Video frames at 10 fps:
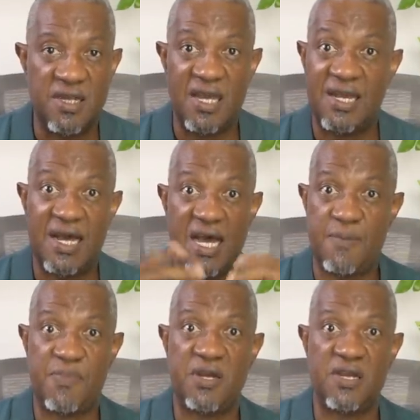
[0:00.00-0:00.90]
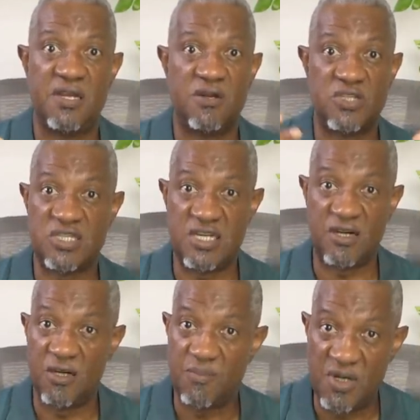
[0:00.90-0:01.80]
and happy that they're
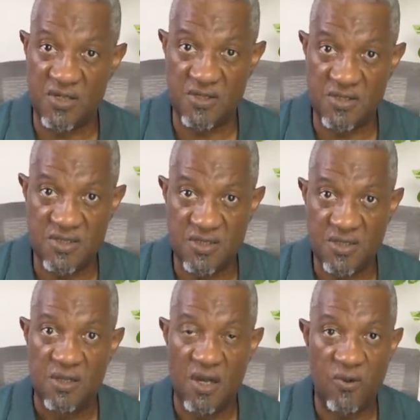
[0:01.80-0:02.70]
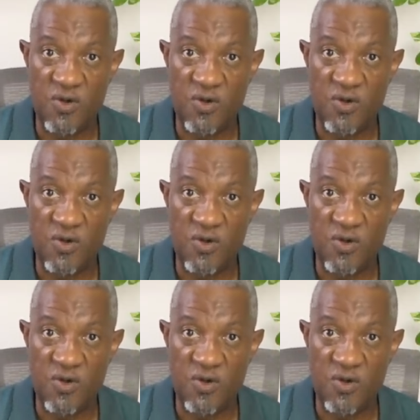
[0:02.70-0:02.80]
single mothers, not